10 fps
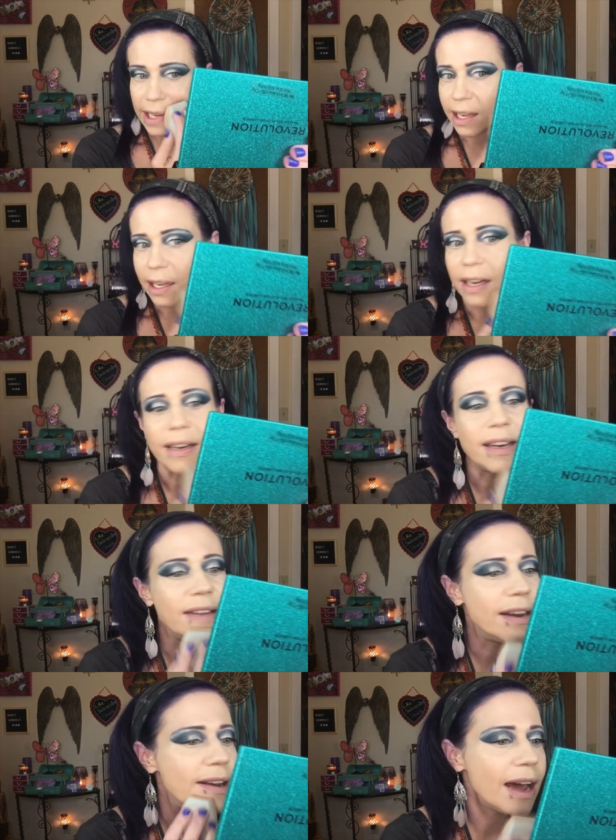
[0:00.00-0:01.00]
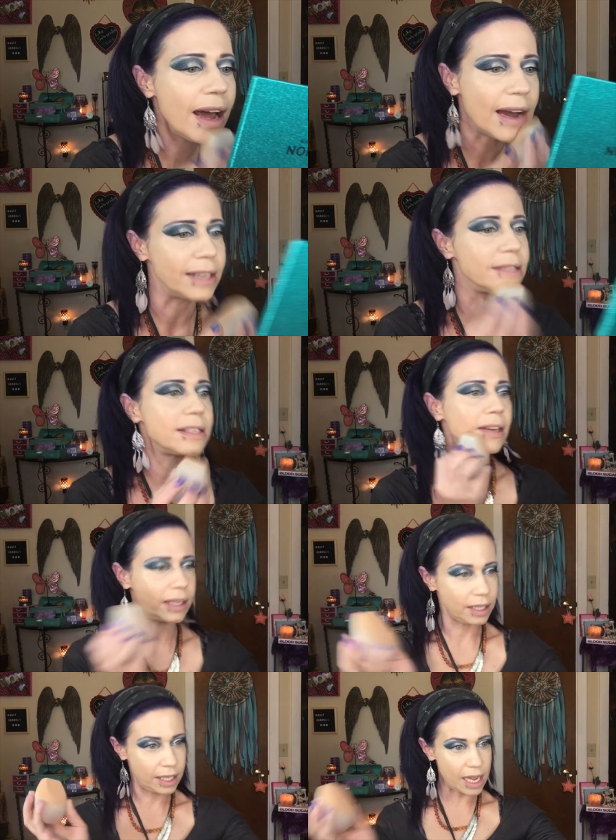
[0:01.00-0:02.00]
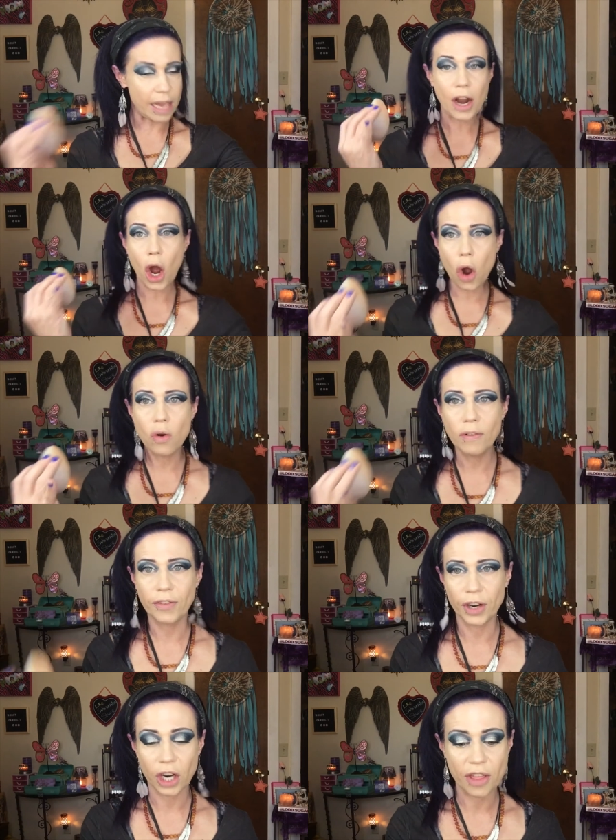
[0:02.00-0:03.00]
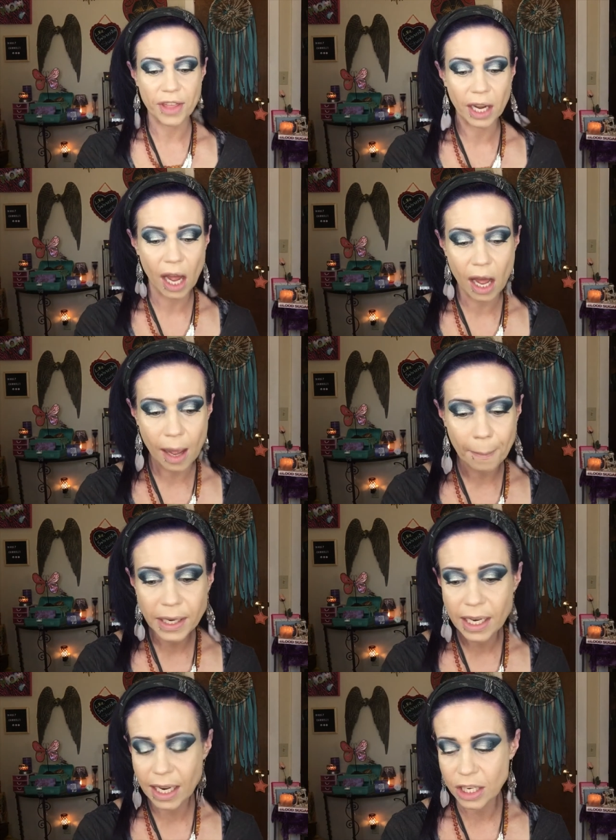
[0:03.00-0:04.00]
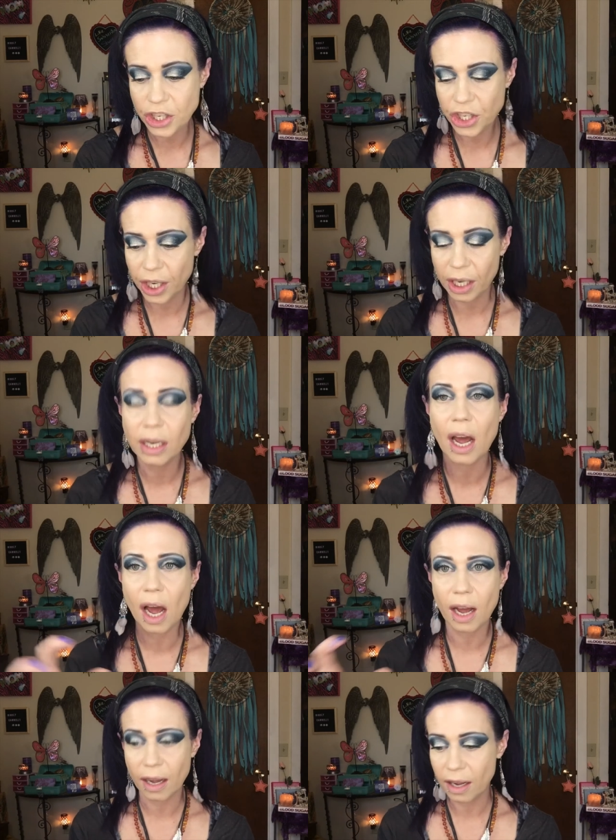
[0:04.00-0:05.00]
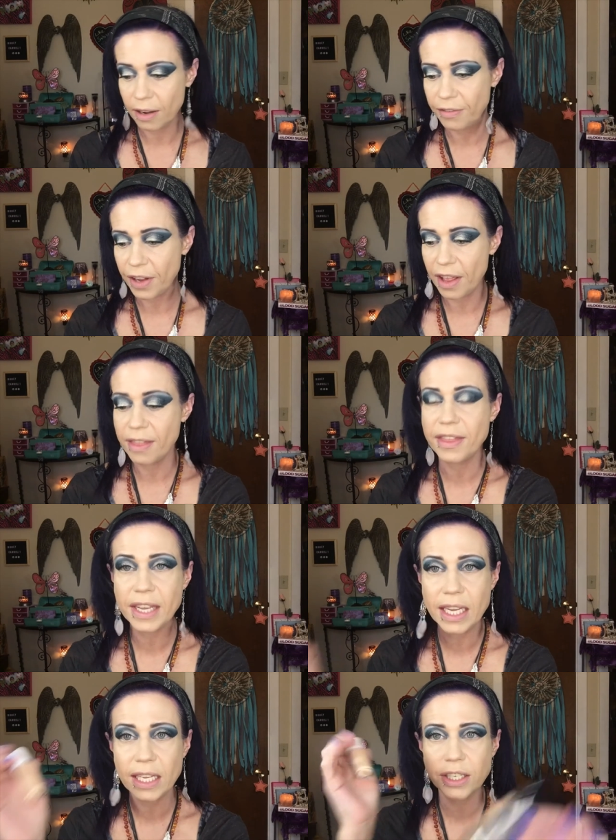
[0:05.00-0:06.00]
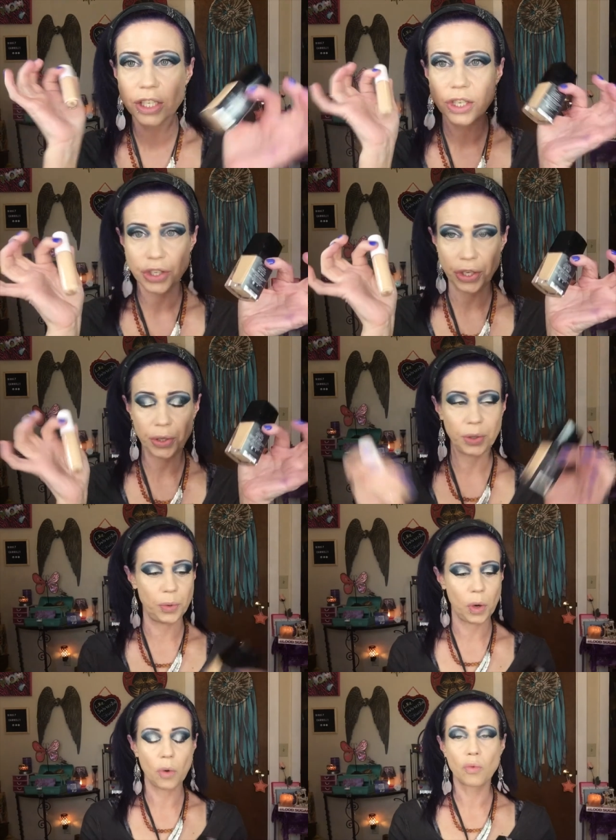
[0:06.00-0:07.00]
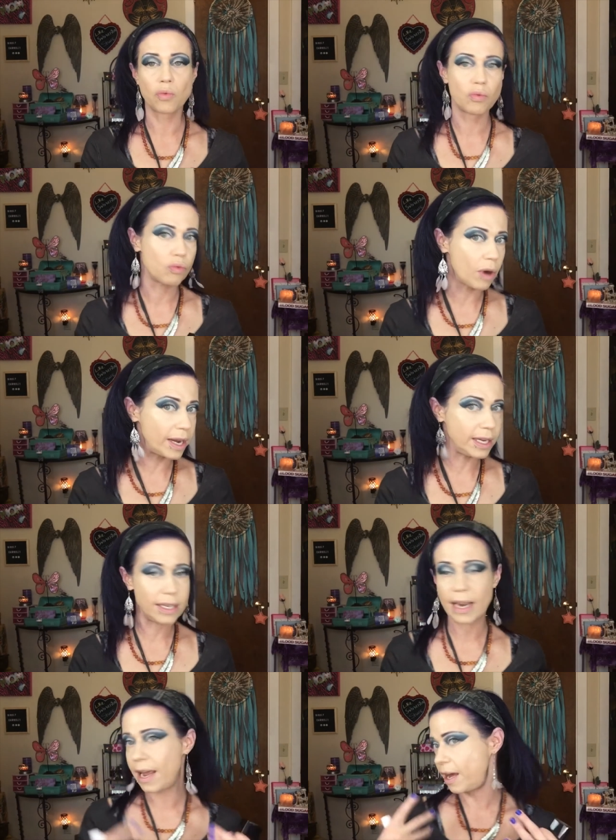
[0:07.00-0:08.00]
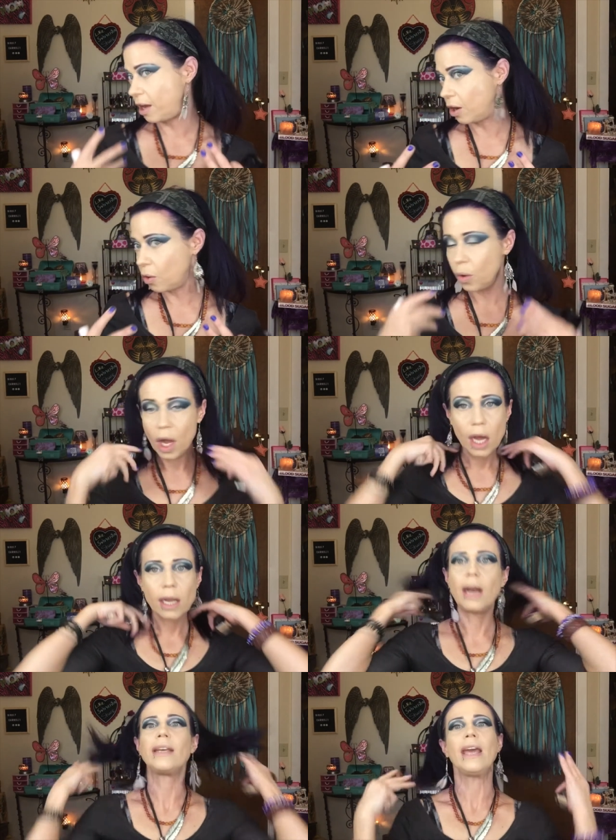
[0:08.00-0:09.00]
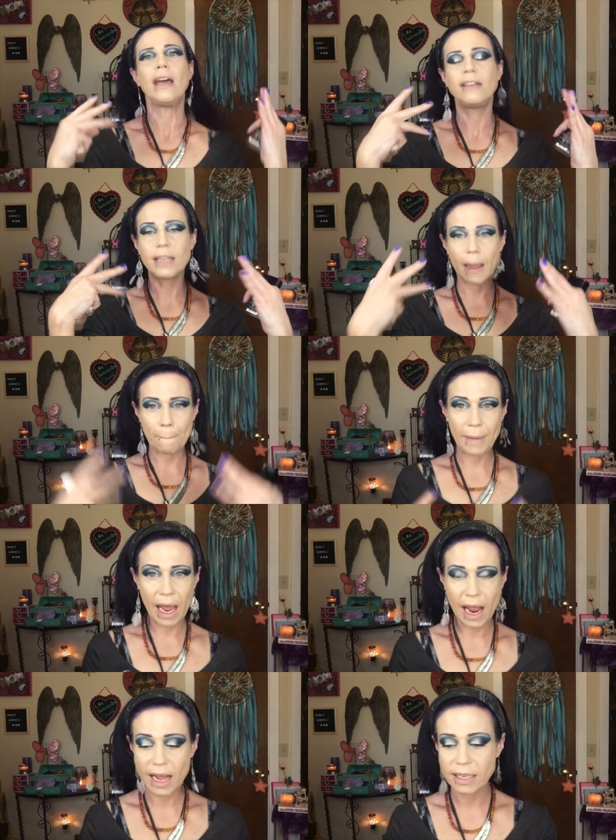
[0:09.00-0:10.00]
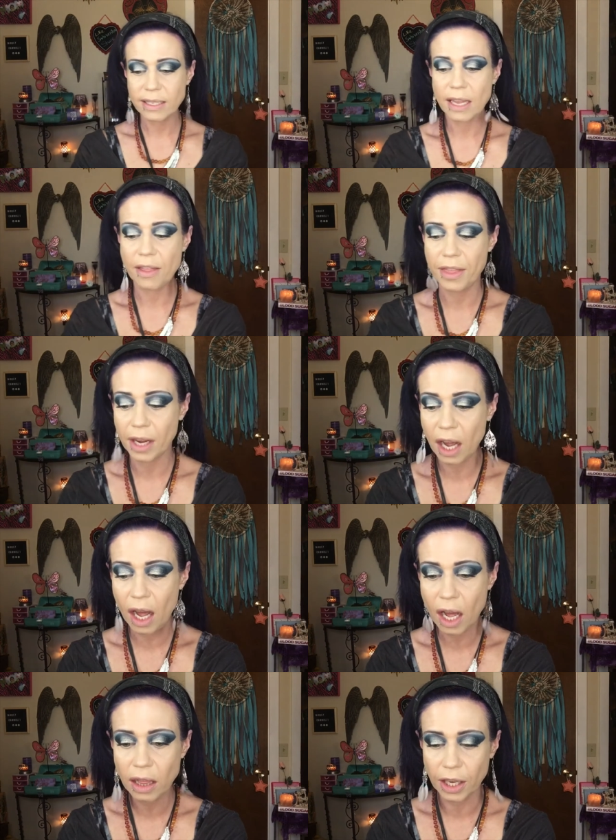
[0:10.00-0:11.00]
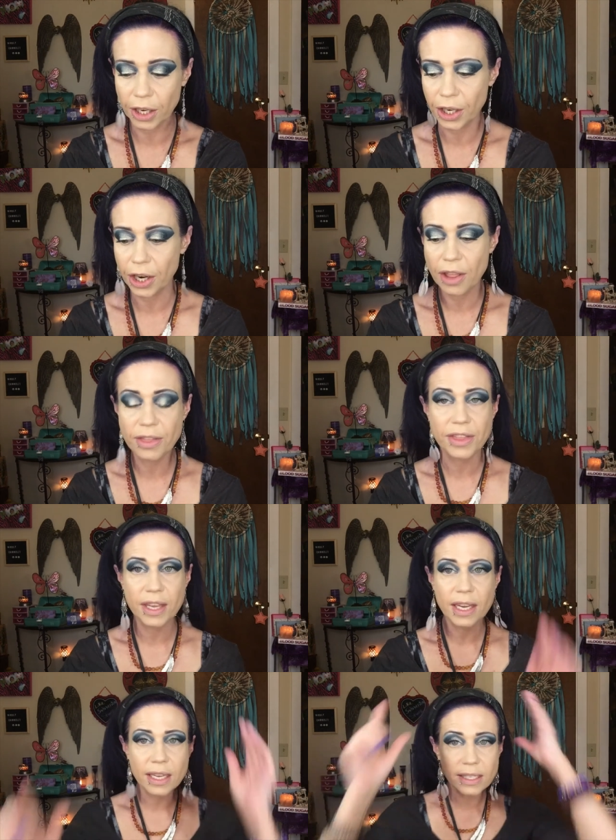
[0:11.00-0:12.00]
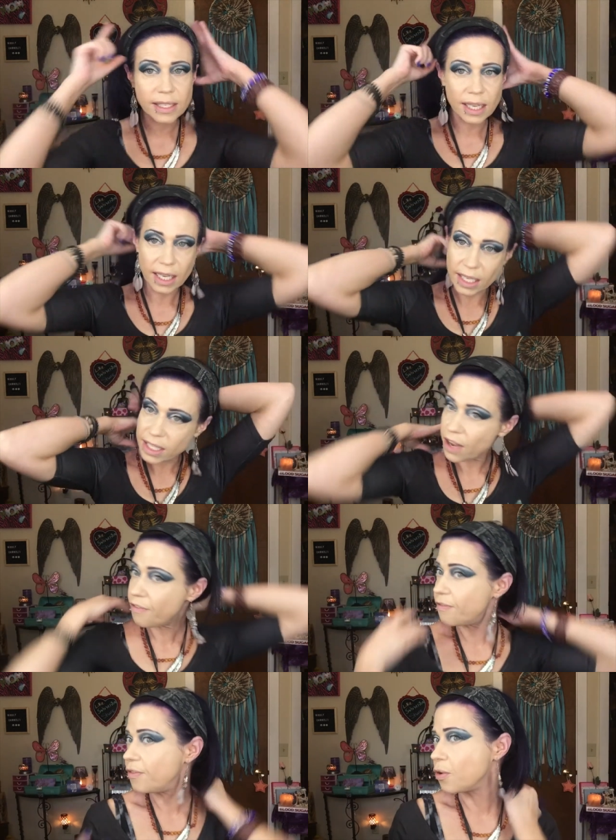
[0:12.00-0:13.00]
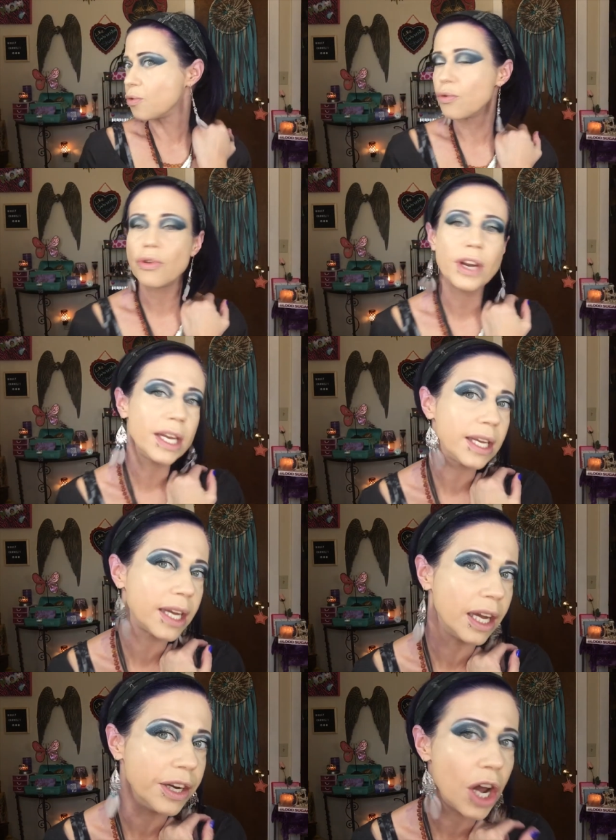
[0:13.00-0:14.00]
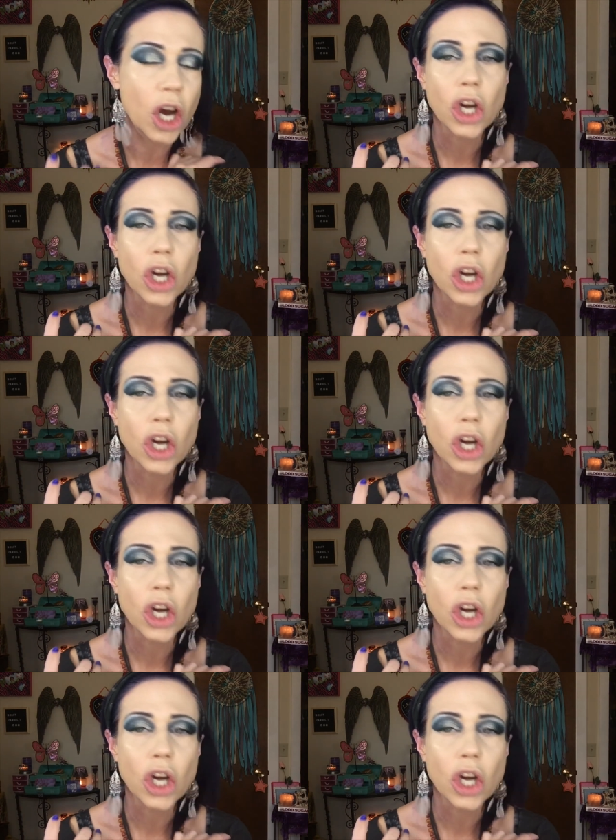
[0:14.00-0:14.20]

cannot get over the combination of these two right now. Again, get past the color. This is freaking